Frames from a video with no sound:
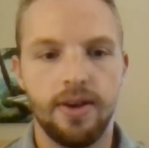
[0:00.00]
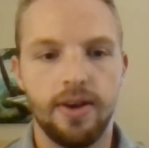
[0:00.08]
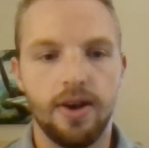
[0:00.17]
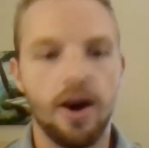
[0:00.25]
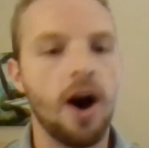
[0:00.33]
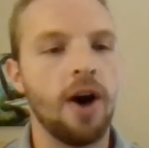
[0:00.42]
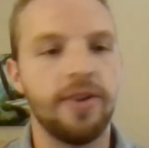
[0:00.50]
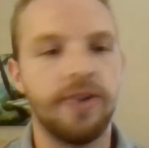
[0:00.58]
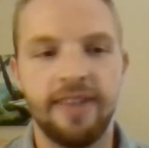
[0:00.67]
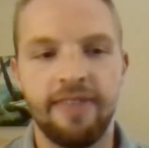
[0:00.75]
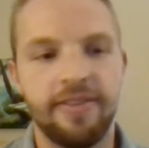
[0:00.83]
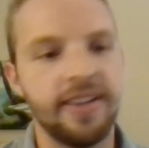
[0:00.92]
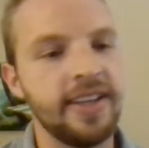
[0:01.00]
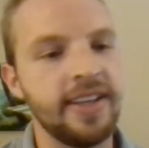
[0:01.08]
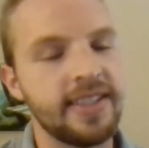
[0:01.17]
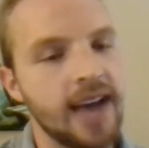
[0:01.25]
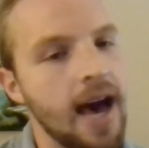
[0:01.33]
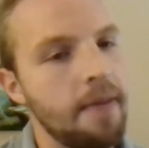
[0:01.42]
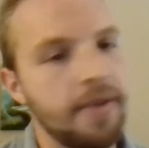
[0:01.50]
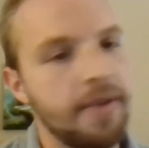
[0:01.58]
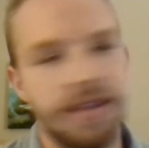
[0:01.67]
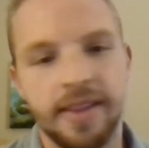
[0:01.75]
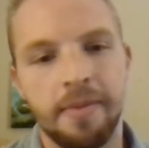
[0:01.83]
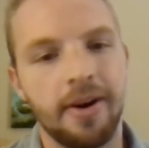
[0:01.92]
Oh, definitely time
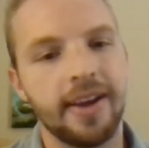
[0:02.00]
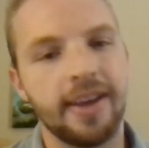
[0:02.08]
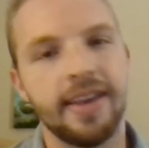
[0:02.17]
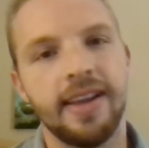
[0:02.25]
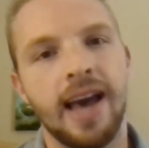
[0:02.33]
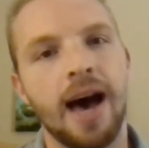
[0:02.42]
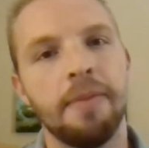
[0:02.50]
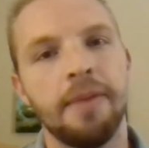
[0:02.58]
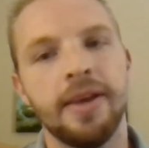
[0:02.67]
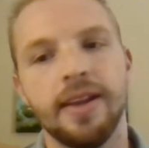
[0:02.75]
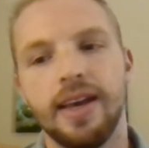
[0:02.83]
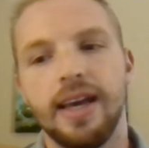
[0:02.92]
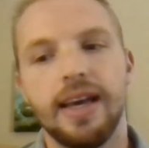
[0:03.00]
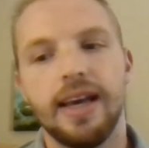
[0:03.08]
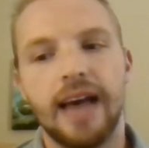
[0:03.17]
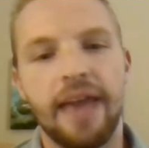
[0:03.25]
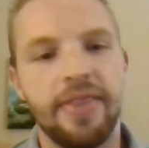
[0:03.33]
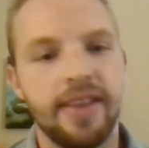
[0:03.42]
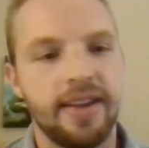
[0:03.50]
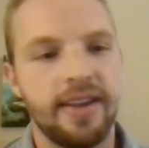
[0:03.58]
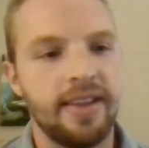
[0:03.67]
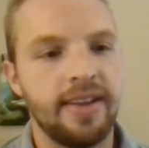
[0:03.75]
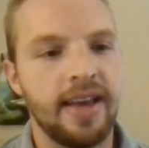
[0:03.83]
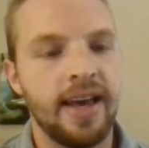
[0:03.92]
in the market. Yeah, I mean, at the end
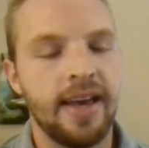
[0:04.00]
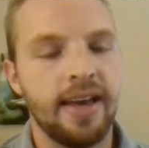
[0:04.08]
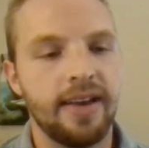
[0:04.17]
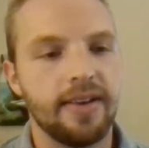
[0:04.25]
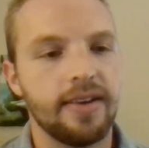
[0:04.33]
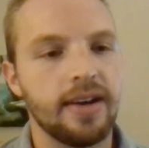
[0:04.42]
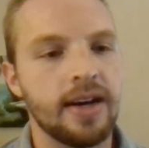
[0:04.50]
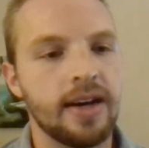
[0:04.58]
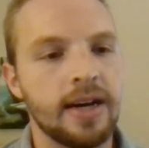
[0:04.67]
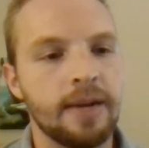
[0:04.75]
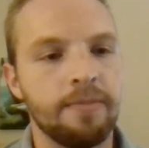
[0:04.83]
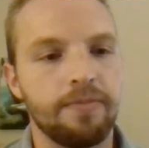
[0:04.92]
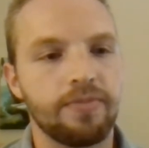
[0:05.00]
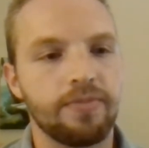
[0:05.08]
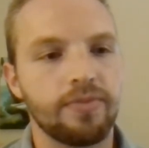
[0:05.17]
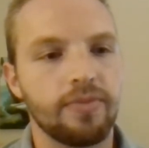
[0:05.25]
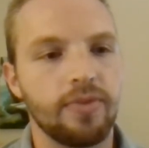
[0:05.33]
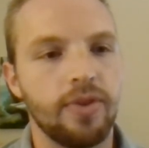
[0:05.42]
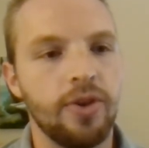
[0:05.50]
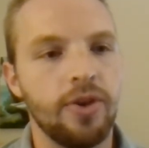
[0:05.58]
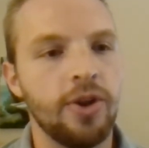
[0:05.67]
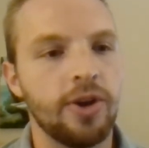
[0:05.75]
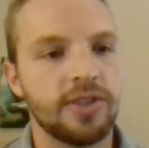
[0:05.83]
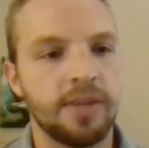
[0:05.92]
of the day,
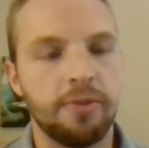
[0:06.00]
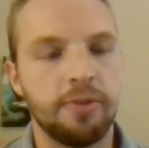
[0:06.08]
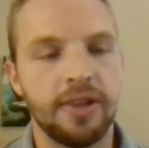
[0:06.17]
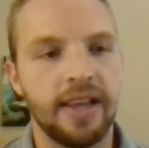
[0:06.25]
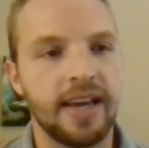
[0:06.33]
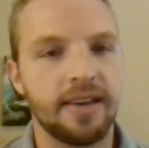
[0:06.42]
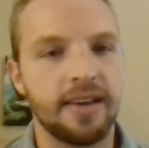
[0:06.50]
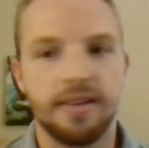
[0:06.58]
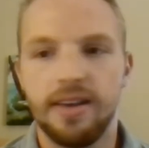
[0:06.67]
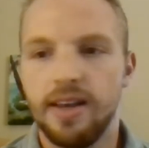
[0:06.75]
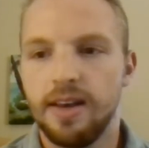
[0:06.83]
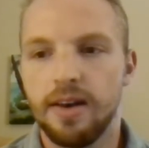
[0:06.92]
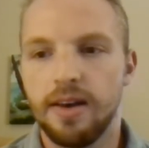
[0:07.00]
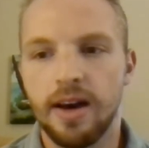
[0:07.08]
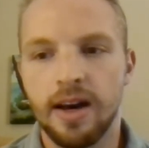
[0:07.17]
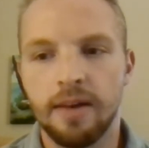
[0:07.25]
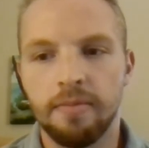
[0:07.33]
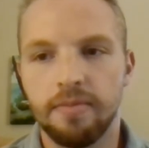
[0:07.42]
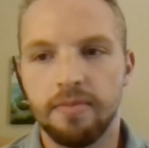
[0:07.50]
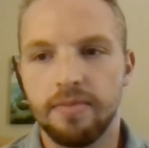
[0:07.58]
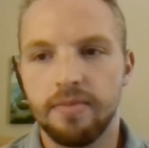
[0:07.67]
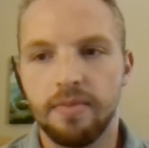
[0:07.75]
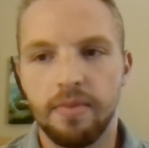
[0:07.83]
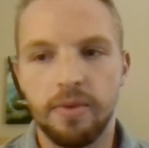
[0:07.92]
someone like,
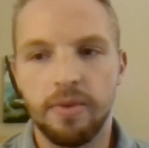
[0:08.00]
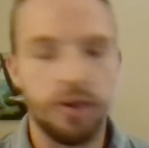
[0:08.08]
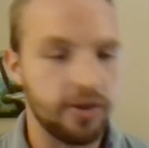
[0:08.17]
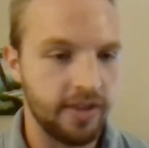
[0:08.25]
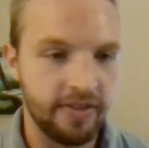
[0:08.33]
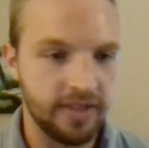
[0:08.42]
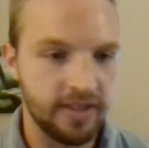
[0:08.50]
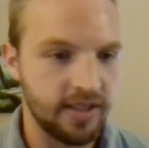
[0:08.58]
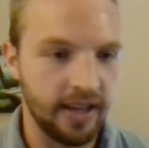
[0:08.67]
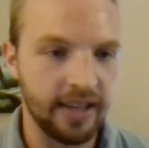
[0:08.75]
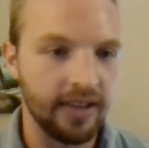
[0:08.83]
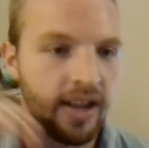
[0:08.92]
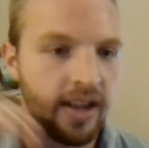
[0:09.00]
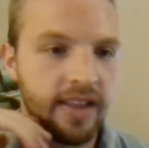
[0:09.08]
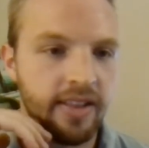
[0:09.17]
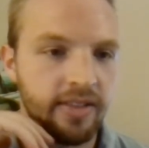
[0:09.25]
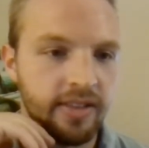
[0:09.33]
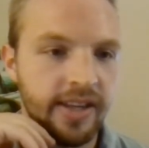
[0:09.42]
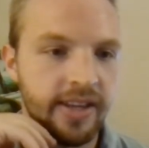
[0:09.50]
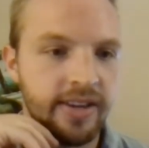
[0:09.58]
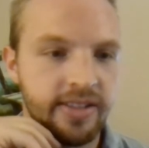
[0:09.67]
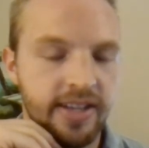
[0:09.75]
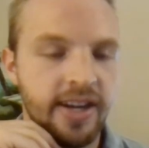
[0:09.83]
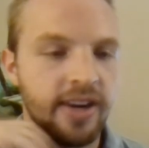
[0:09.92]
even like a lot of the
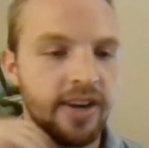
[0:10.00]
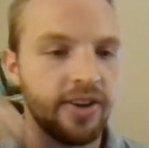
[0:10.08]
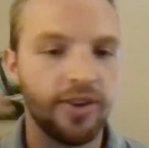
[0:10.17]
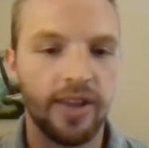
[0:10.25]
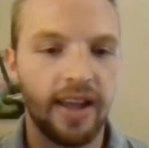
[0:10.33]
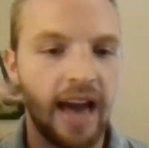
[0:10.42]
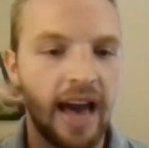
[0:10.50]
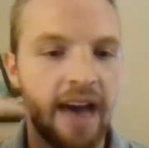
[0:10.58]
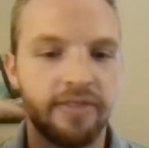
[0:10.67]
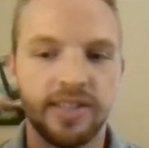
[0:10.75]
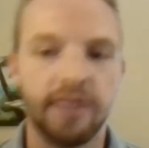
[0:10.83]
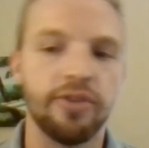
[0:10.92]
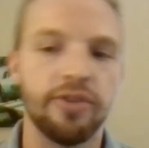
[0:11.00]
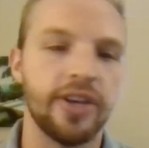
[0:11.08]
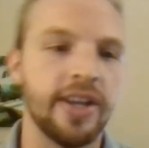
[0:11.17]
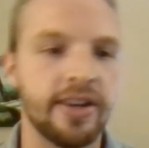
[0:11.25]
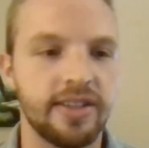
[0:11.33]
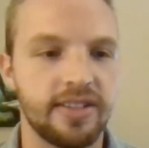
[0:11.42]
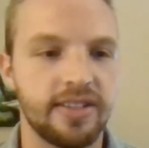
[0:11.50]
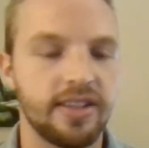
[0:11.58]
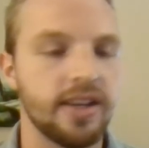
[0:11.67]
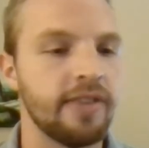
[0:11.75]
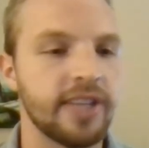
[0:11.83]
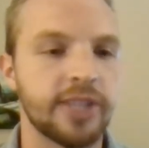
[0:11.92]
leaders here, that have several years
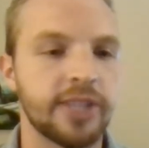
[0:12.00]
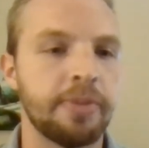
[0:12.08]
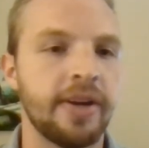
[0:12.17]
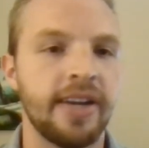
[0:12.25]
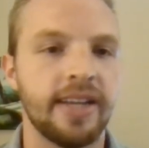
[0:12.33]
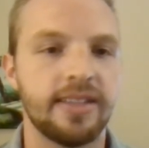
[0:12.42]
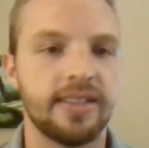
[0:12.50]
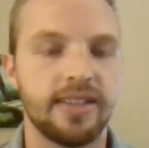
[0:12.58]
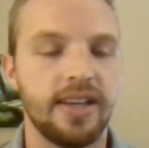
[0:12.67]
of experience,